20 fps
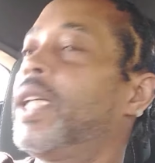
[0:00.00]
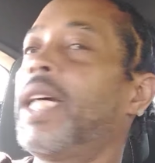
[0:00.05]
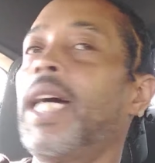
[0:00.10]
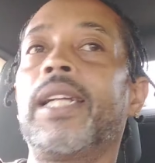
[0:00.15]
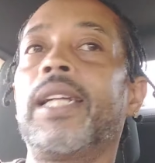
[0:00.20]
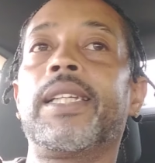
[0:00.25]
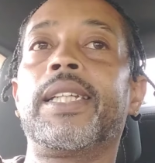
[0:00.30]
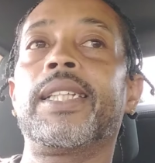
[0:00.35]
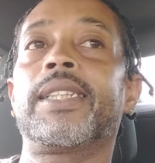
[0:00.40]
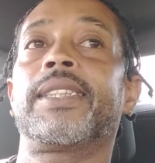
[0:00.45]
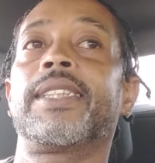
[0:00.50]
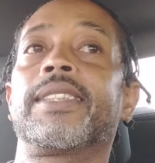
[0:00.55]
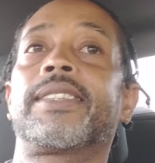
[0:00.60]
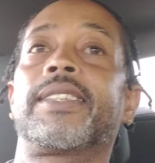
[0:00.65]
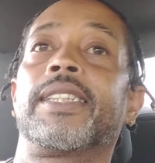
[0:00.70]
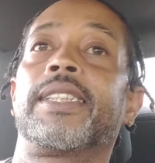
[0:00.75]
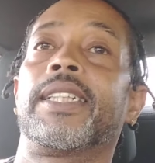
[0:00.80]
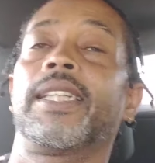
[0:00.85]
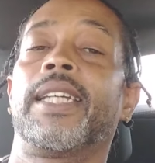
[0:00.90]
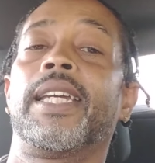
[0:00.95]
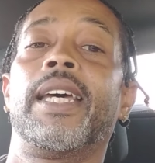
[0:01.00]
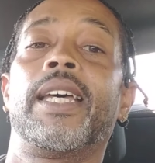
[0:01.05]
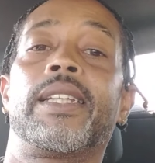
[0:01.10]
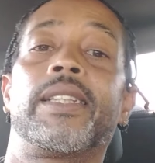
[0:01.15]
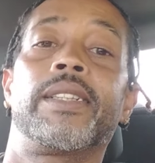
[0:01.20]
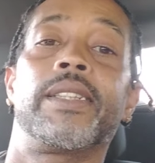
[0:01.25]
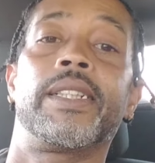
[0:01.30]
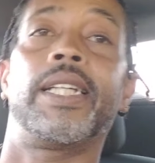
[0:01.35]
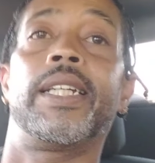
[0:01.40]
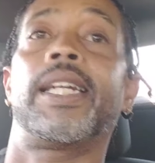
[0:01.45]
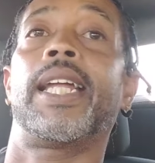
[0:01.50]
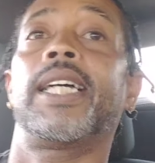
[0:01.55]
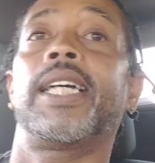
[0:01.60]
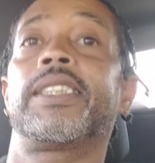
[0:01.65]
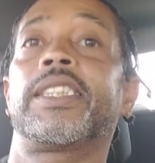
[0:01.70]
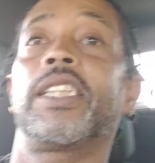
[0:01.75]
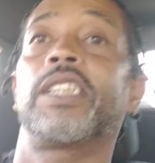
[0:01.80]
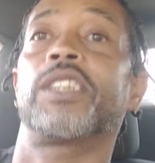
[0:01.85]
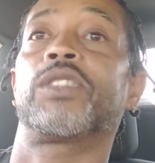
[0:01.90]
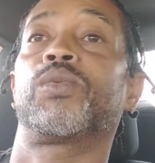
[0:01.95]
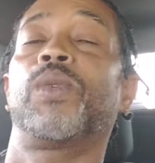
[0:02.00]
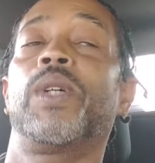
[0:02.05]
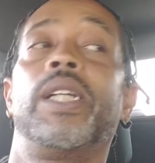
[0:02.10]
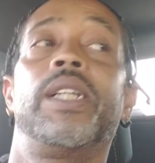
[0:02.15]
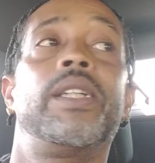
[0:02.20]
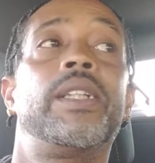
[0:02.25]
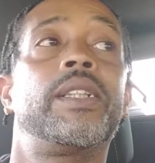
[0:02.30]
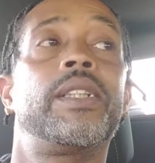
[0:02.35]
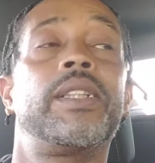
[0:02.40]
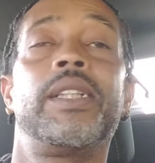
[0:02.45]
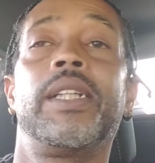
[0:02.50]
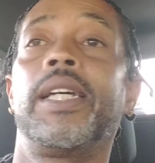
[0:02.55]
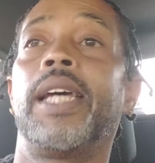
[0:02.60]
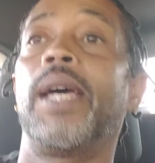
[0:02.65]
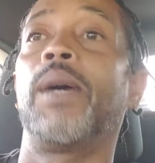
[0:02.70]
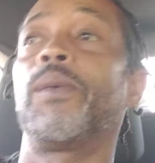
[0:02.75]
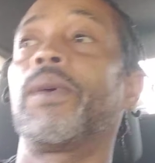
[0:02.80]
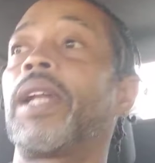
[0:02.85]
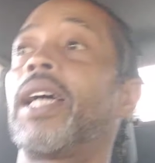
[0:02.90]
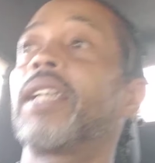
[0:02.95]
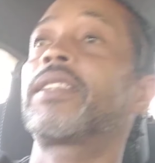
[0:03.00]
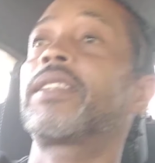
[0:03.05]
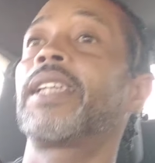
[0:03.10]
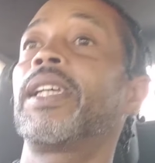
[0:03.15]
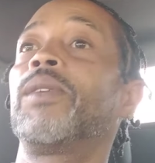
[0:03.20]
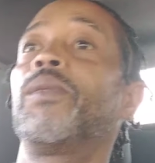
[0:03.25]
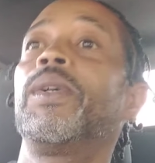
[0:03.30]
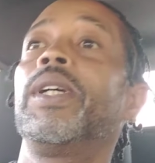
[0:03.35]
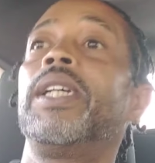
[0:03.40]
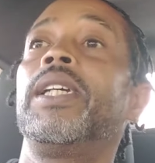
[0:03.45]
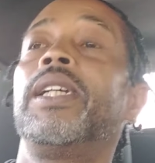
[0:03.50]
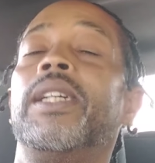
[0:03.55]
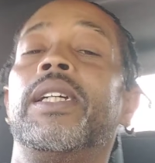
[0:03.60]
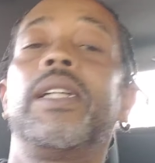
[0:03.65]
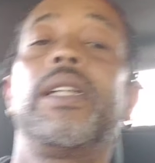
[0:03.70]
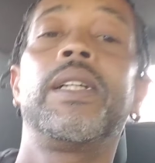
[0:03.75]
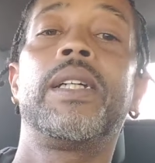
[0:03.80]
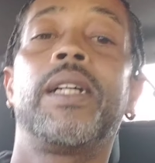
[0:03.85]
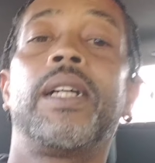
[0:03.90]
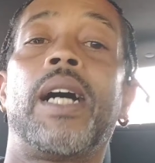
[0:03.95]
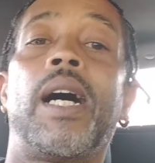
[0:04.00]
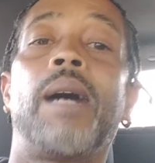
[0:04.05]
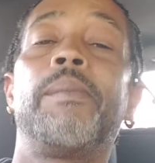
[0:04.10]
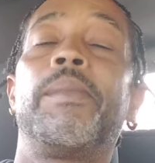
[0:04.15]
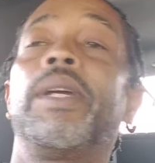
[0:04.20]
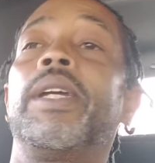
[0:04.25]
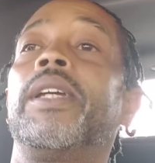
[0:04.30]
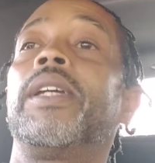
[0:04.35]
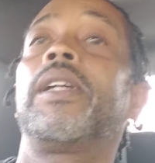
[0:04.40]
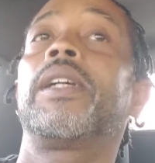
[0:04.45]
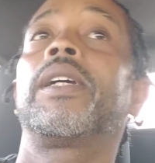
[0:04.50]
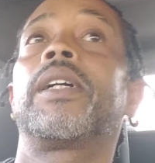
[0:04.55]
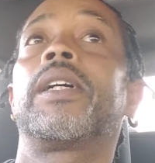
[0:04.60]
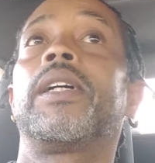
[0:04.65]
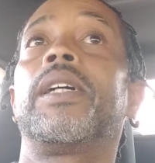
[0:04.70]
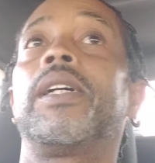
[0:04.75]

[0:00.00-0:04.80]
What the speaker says: got to get this shit together. And not just we. And when I say we, I mean